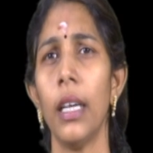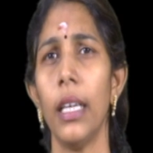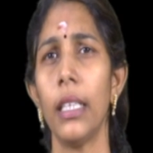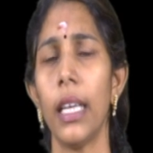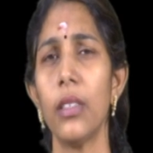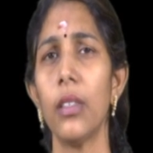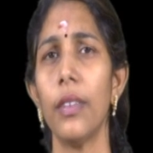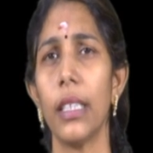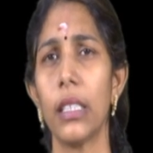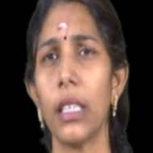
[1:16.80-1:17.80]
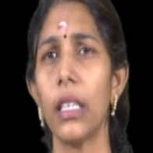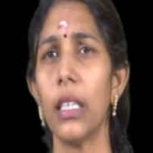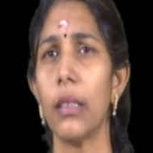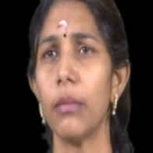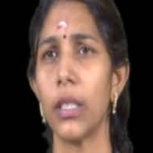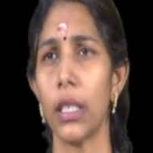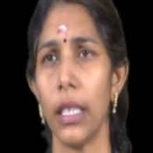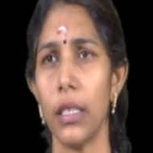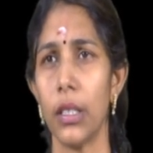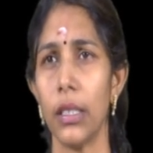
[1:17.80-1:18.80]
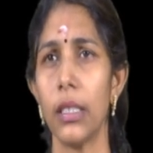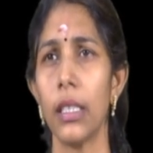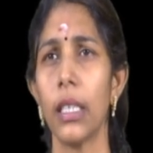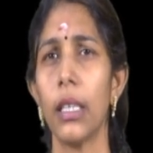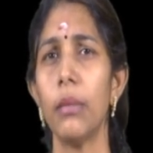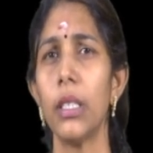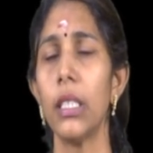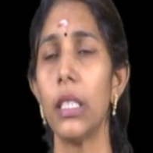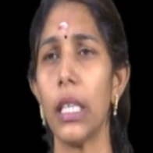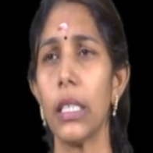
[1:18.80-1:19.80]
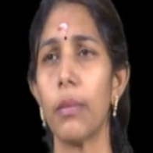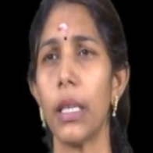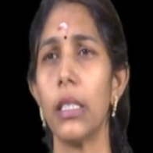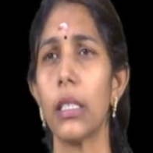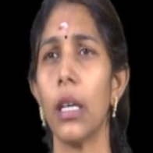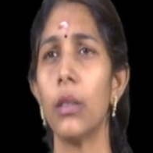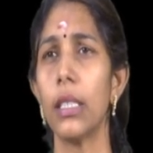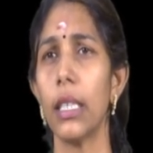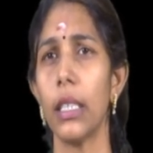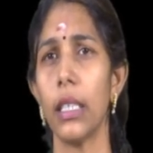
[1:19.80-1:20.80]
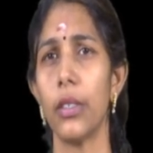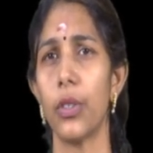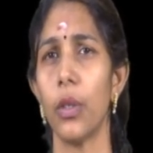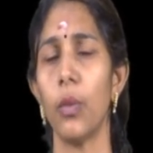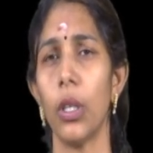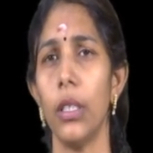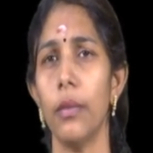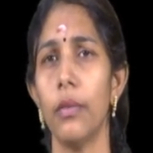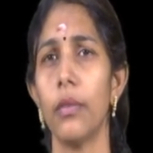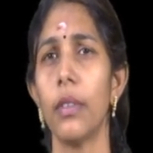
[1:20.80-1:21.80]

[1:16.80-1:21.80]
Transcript: In case of external combustion engines, combustion takes place outside the control volume.